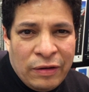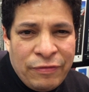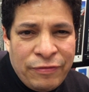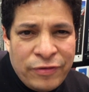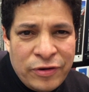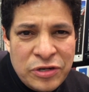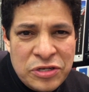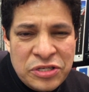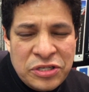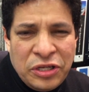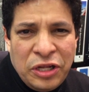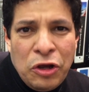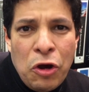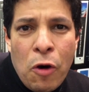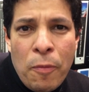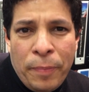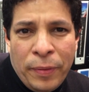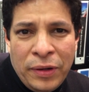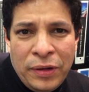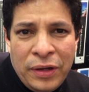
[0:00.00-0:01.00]
The first, the
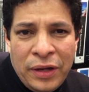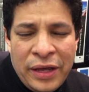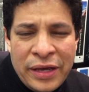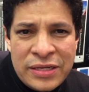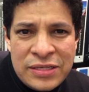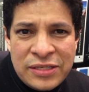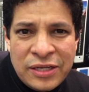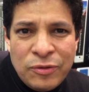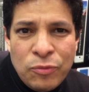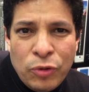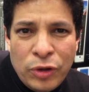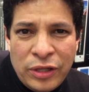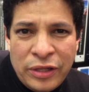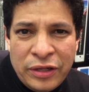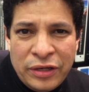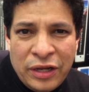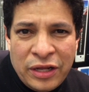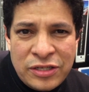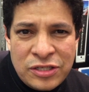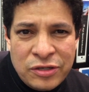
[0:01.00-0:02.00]
openness and
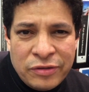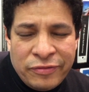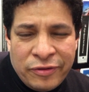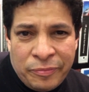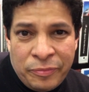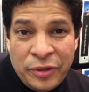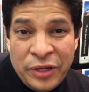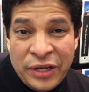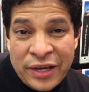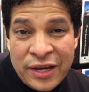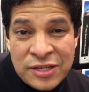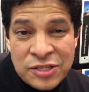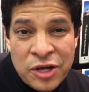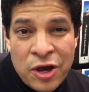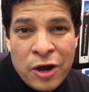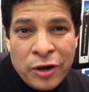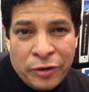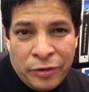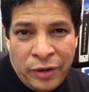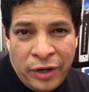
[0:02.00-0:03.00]
willingness of the precast
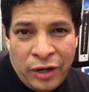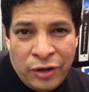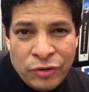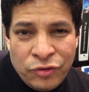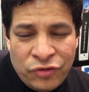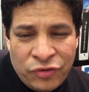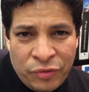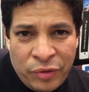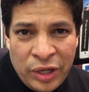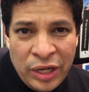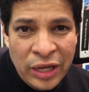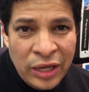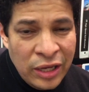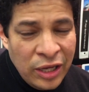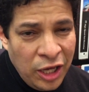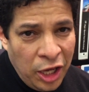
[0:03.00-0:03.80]
concrete industry,